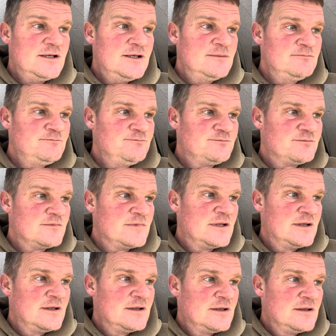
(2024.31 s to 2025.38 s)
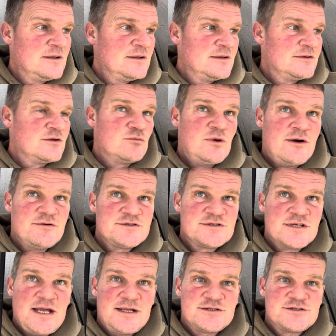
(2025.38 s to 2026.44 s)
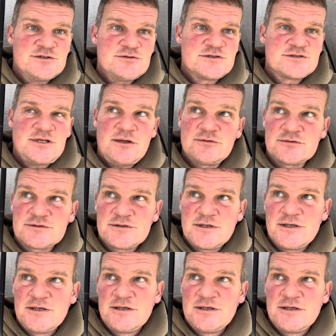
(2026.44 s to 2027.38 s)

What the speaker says: the worries of getting too soaked.